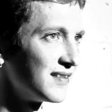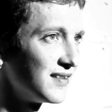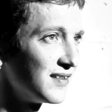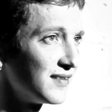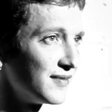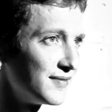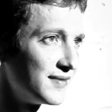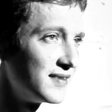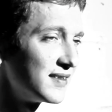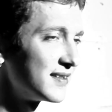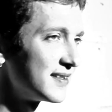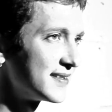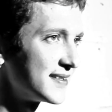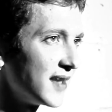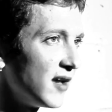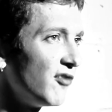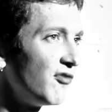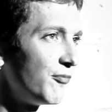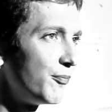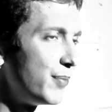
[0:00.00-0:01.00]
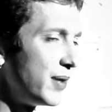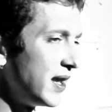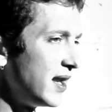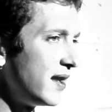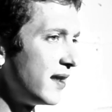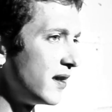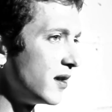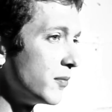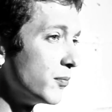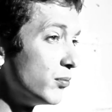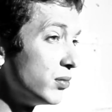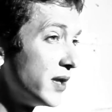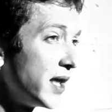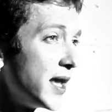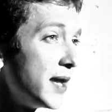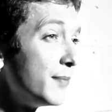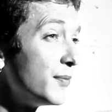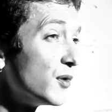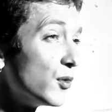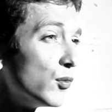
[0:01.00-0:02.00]
the self-pitying,
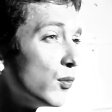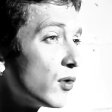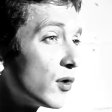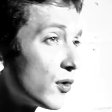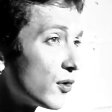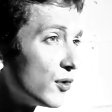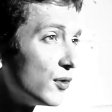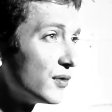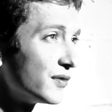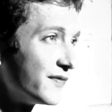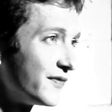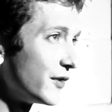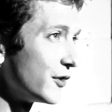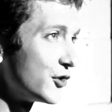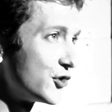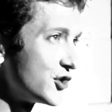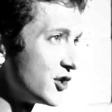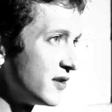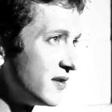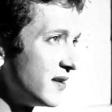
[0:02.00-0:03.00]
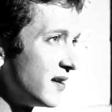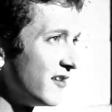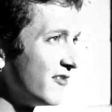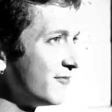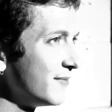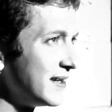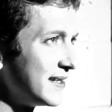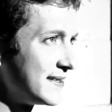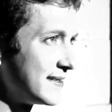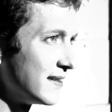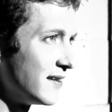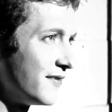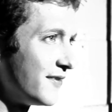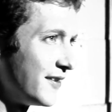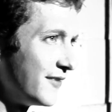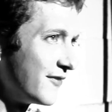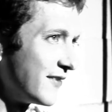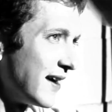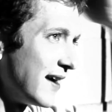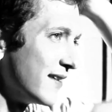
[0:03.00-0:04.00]
blame the world version of myself
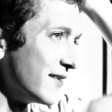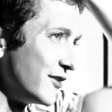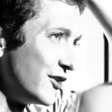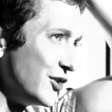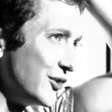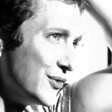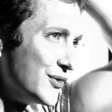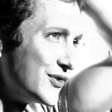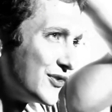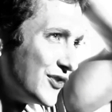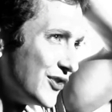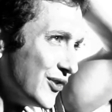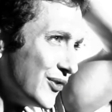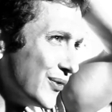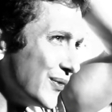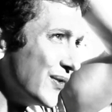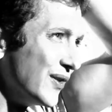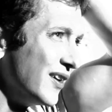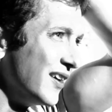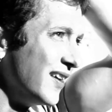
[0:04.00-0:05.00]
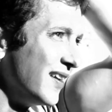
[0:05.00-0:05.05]
I've gotten used to.